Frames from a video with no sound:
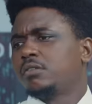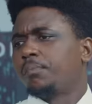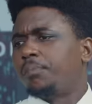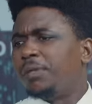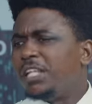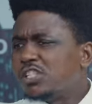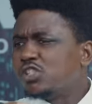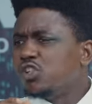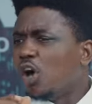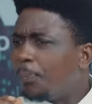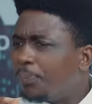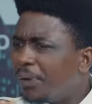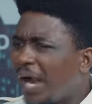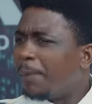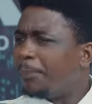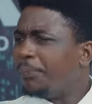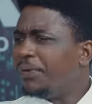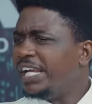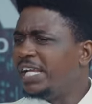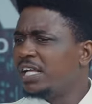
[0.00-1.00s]
Please, no
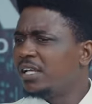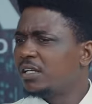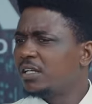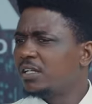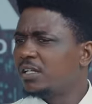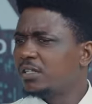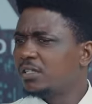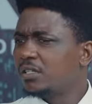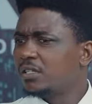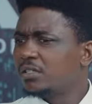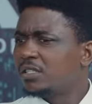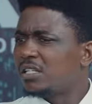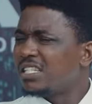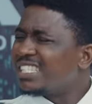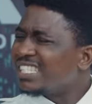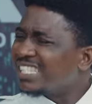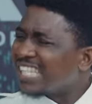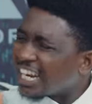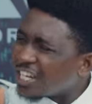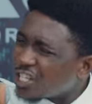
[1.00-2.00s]
bribery.
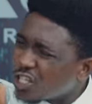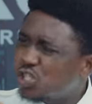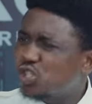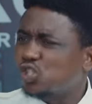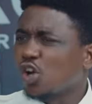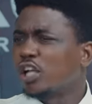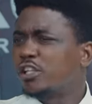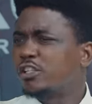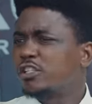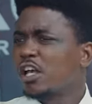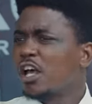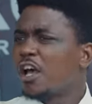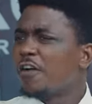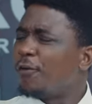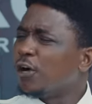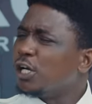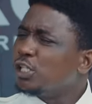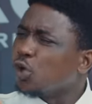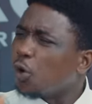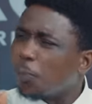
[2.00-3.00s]
It is an insult
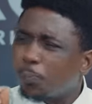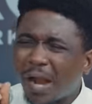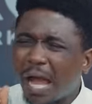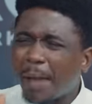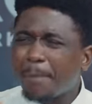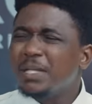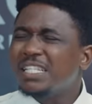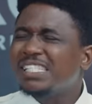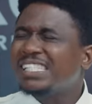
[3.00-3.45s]
for you to bribe me.